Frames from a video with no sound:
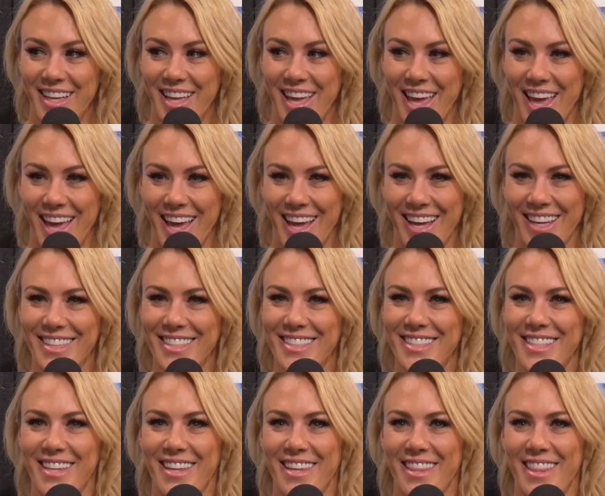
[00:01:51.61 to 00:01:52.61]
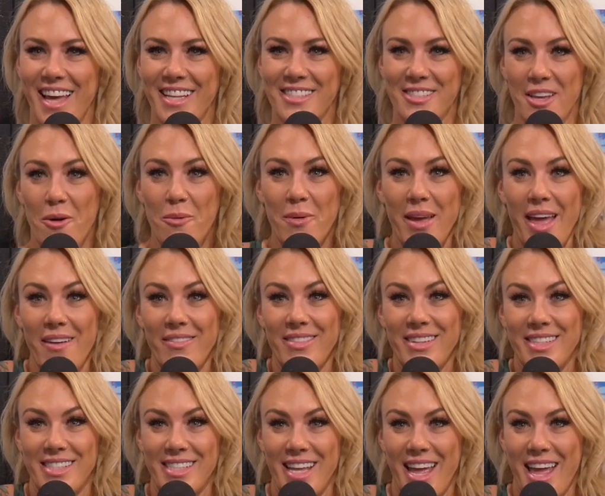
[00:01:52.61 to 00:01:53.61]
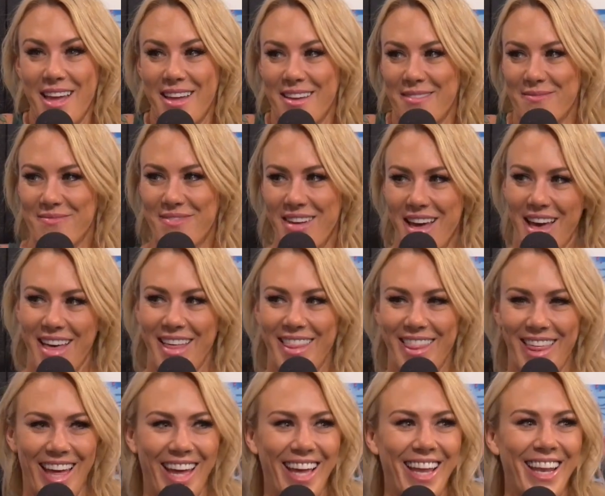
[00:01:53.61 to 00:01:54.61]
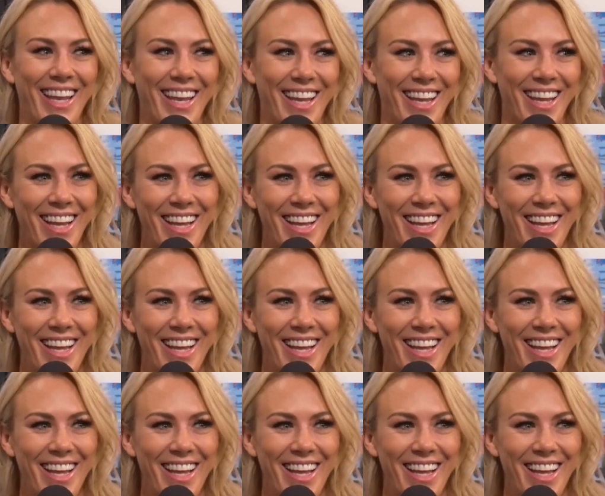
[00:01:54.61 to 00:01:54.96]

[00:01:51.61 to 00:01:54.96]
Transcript: and, and that's all we have to, say, to say about that